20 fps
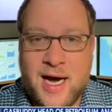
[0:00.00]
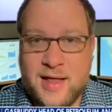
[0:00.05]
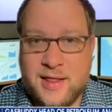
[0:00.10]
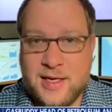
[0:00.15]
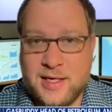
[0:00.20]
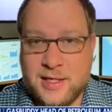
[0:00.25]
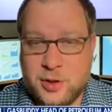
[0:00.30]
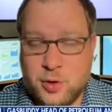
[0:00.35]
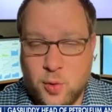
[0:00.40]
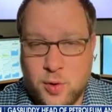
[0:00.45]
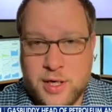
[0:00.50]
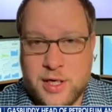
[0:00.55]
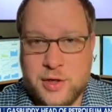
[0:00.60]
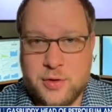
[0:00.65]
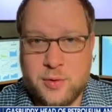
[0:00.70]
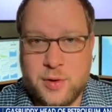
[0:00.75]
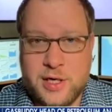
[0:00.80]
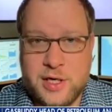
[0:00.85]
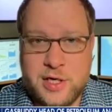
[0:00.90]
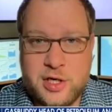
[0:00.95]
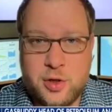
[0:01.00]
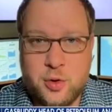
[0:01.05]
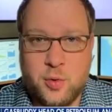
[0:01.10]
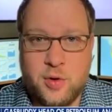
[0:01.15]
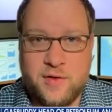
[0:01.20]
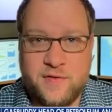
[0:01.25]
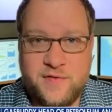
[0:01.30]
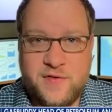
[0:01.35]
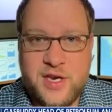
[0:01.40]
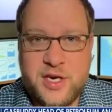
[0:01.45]
I think
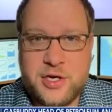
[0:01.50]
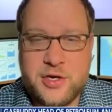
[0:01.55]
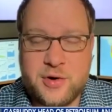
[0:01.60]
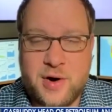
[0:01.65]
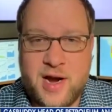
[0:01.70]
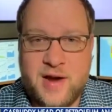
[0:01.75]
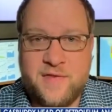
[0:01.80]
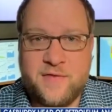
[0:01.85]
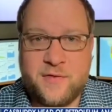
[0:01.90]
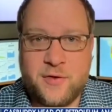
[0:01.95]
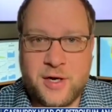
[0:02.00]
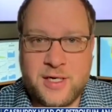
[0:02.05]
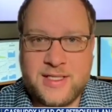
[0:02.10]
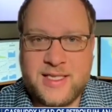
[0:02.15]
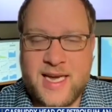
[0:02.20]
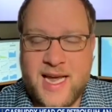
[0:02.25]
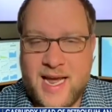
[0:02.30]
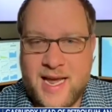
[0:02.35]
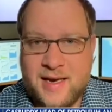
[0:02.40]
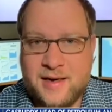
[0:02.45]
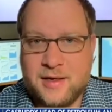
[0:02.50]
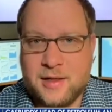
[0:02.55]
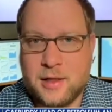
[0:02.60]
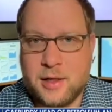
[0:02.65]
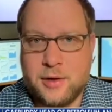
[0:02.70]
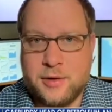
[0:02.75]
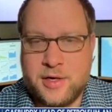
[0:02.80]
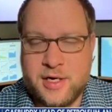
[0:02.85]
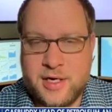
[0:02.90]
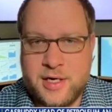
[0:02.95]
2022 will feature a front end
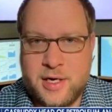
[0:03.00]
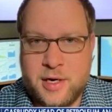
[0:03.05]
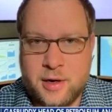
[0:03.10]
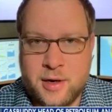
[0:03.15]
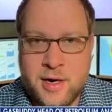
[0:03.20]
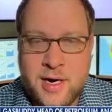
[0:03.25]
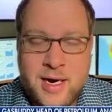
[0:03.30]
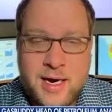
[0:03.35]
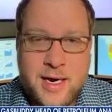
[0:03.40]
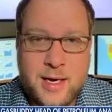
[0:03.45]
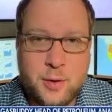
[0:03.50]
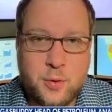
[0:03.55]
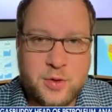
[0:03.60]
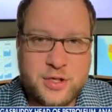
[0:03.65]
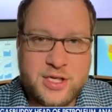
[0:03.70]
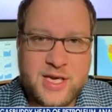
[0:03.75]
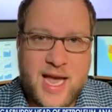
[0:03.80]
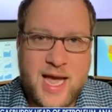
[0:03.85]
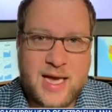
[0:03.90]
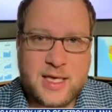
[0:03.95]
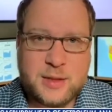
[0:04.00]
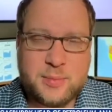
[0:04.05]
loaded year in which